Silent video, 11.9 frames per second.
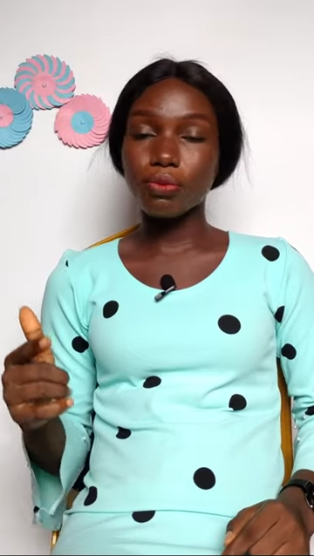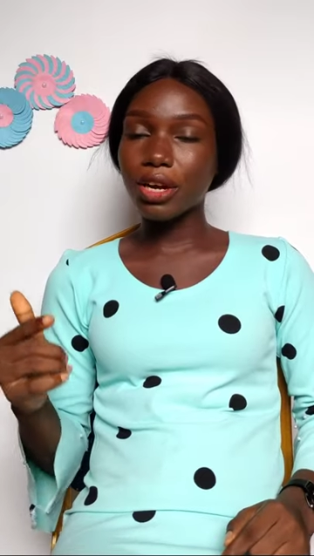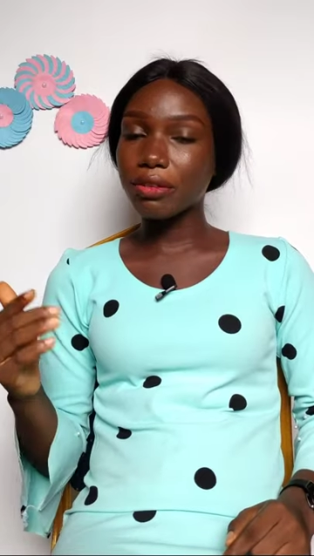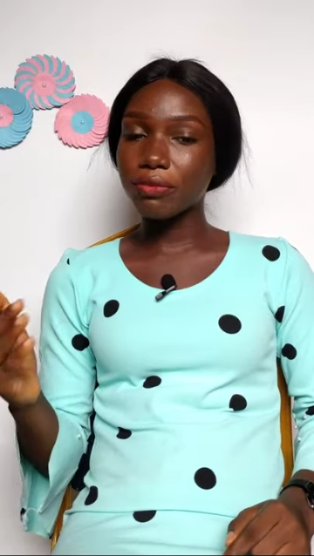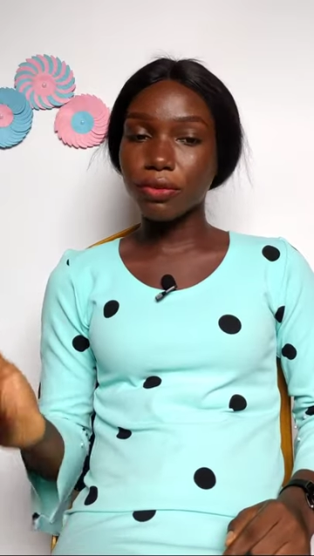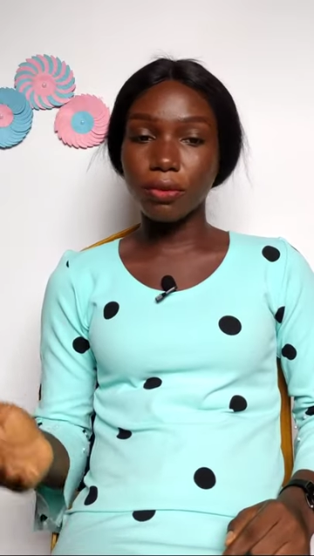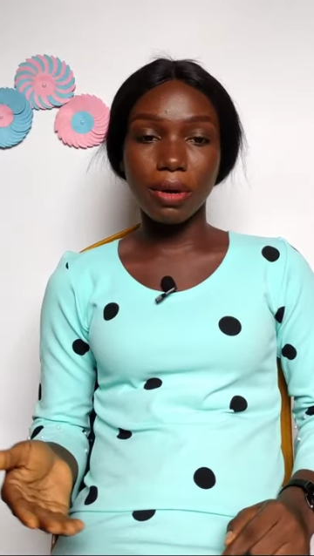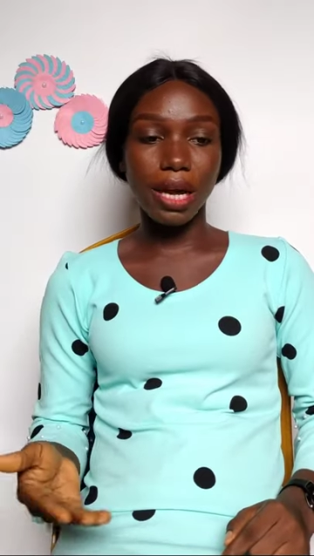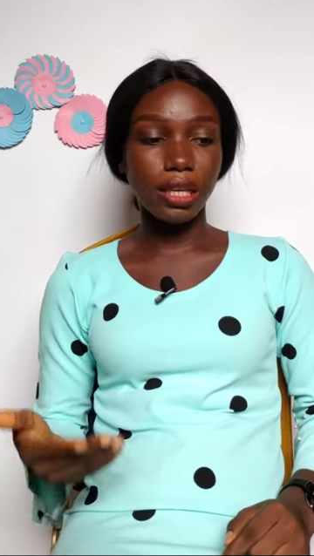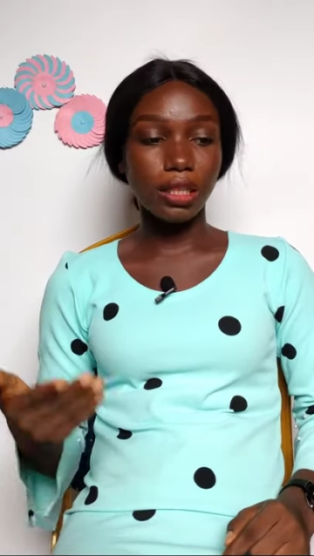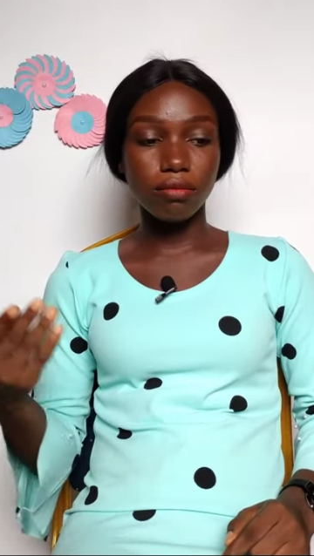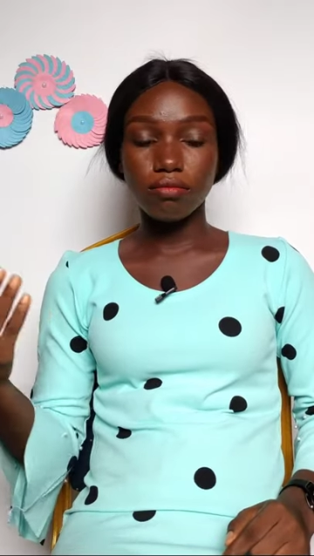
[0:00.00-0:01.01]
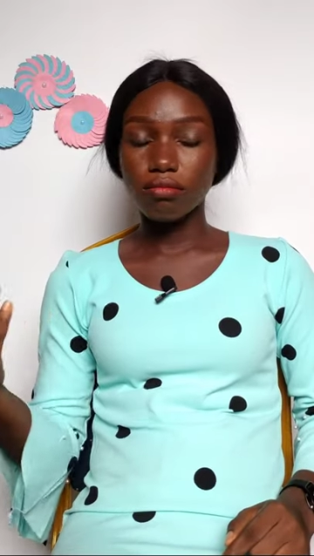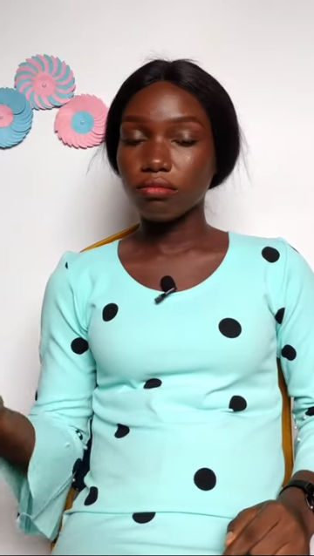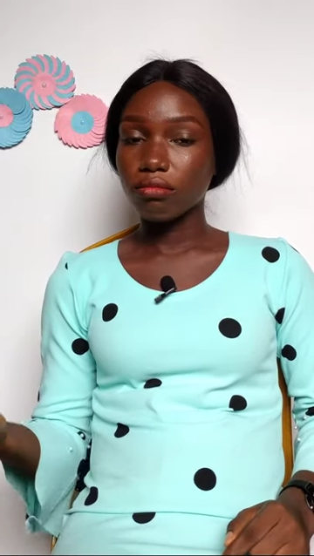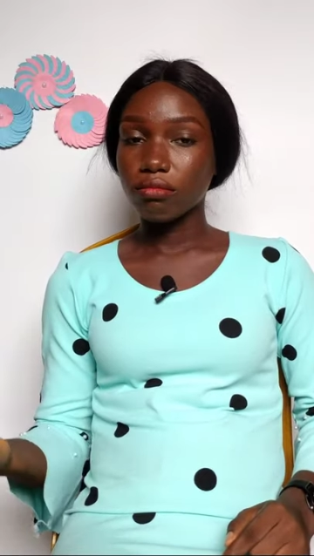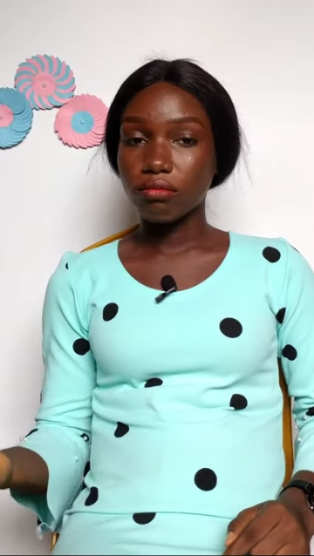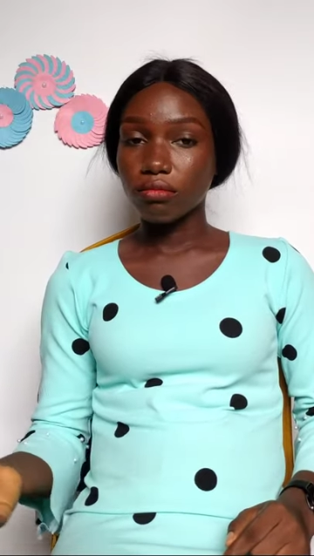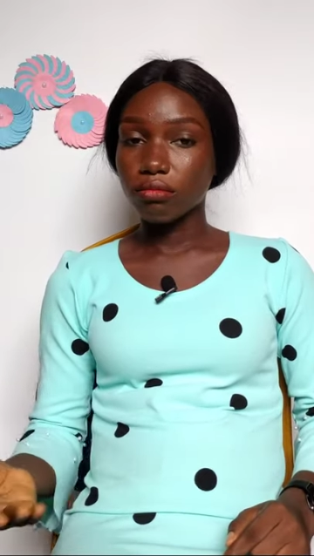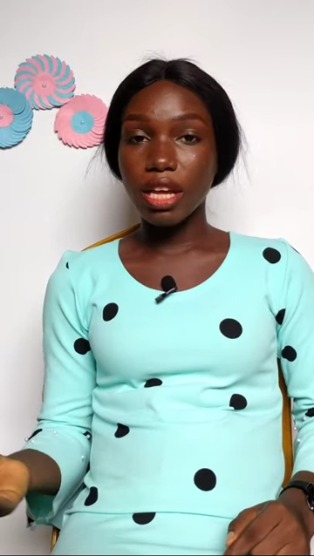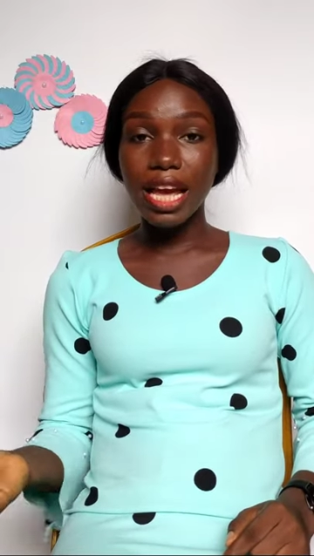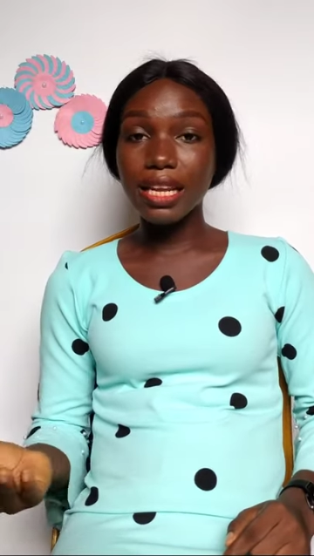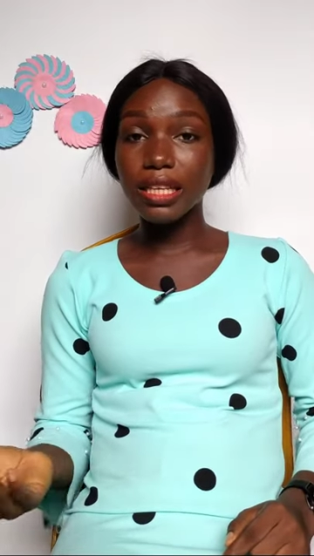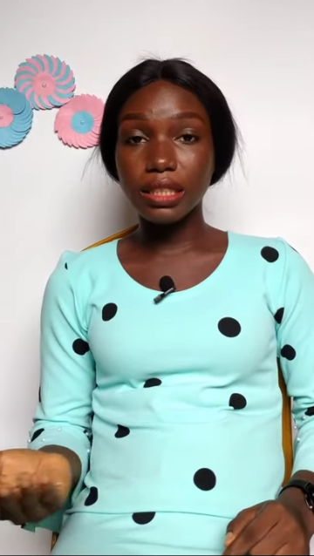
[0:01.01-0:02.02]
right from my
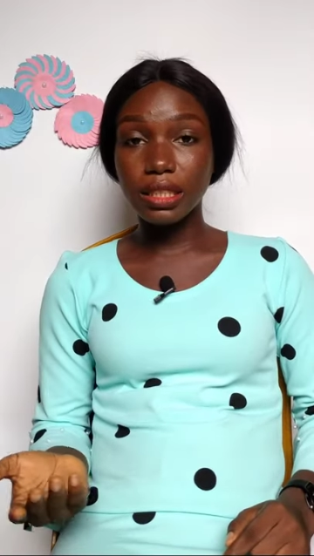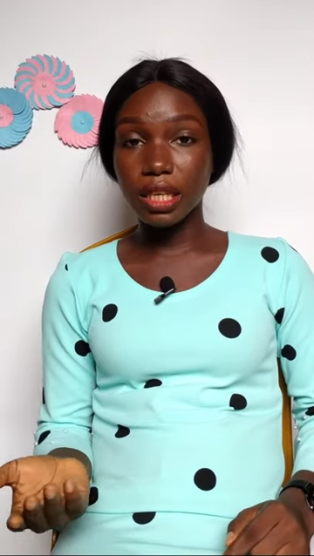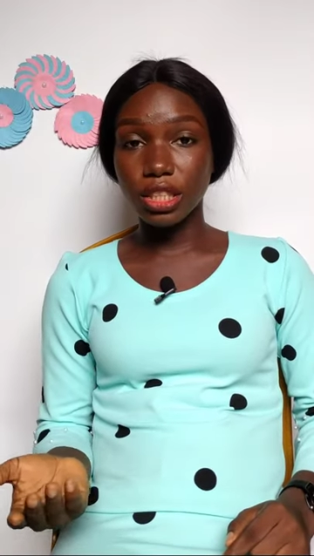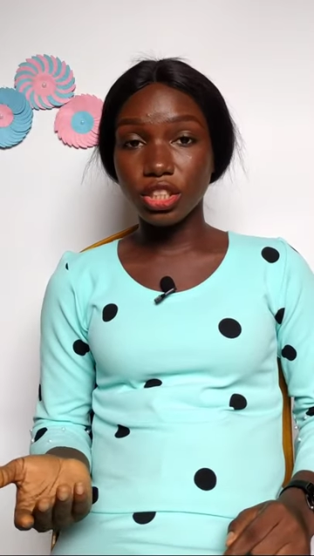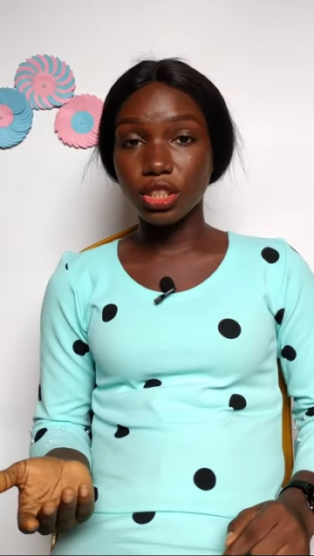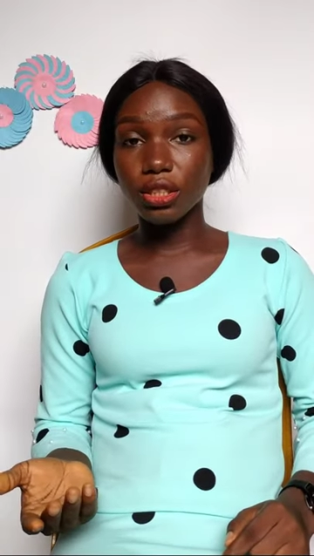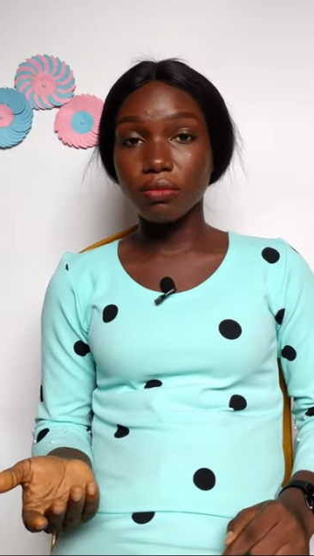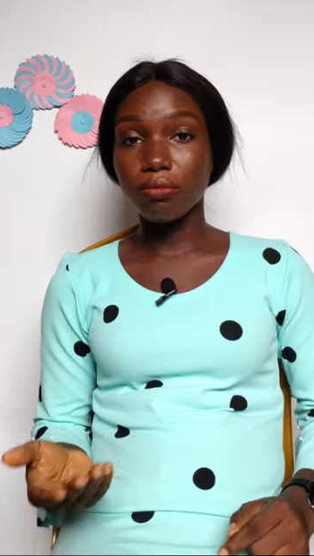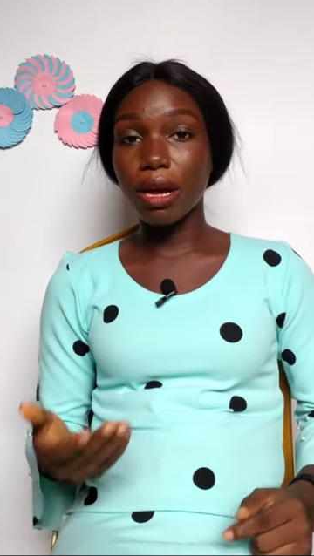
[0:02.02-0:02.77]
early stage.